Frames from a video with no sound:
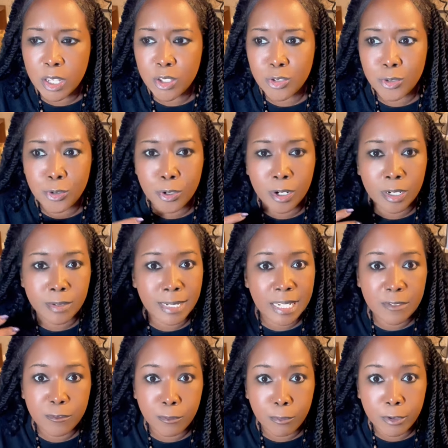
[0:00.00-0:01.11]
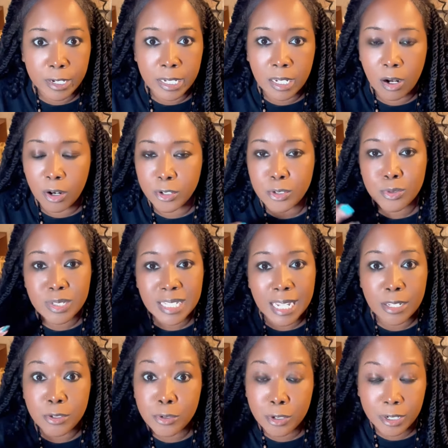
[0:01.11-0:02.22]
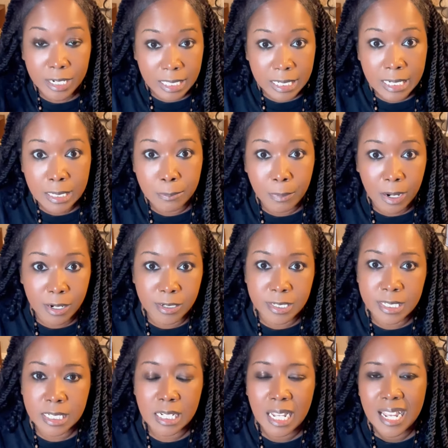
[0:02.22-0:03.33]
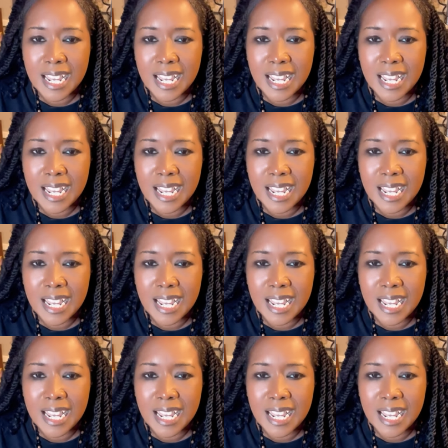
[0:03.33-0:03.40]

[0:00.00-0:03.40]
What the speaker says: you're a neat freak, or you're a clean person.